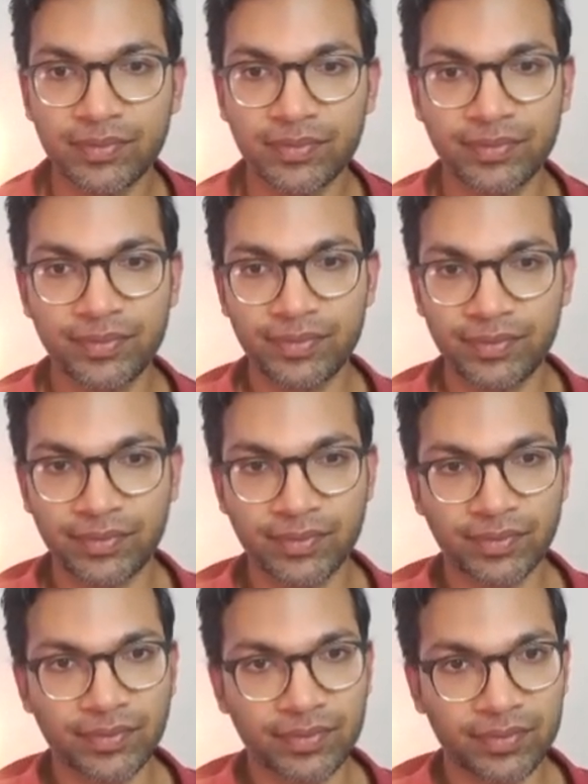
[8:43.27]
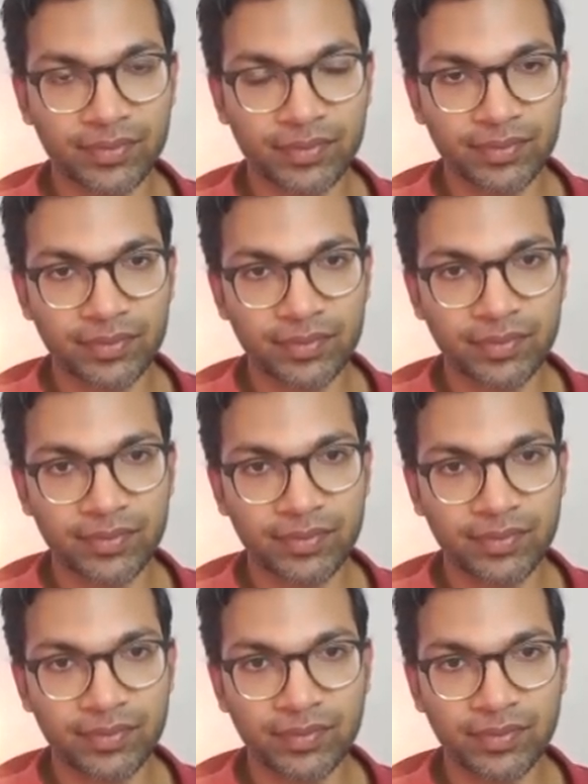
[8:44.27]

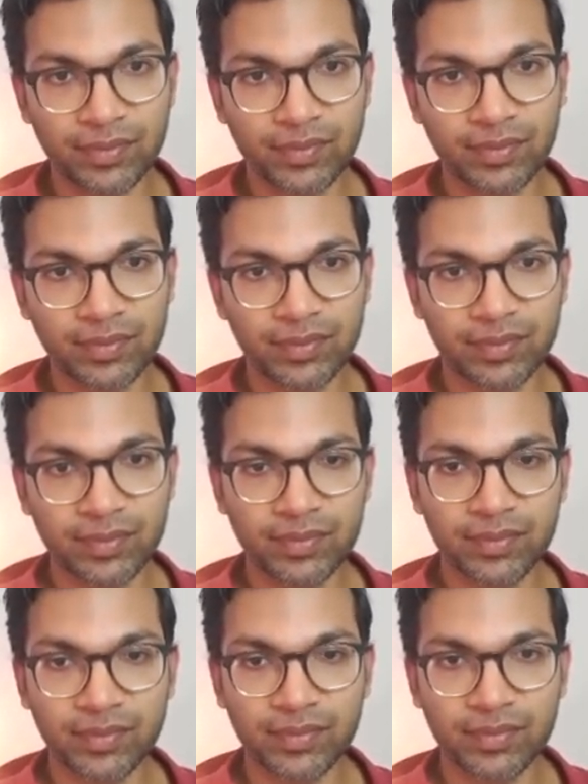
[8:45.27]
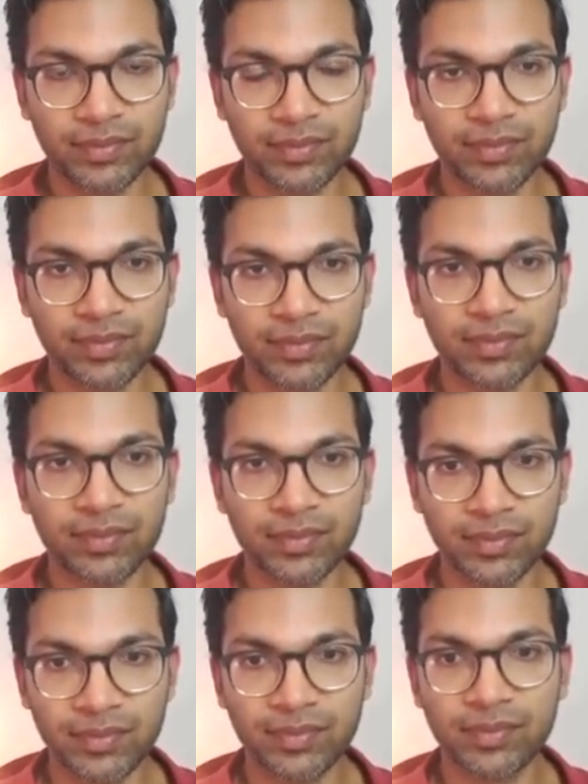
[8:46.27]

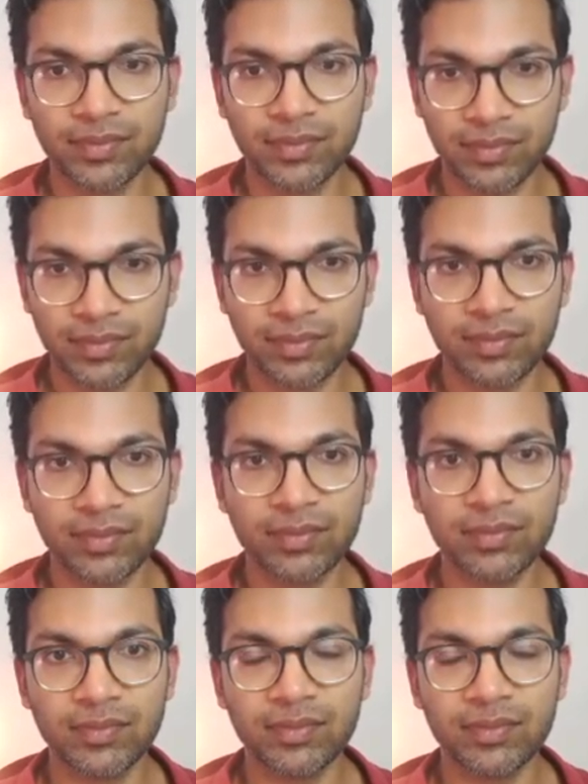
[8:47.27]
This person isn't speaking.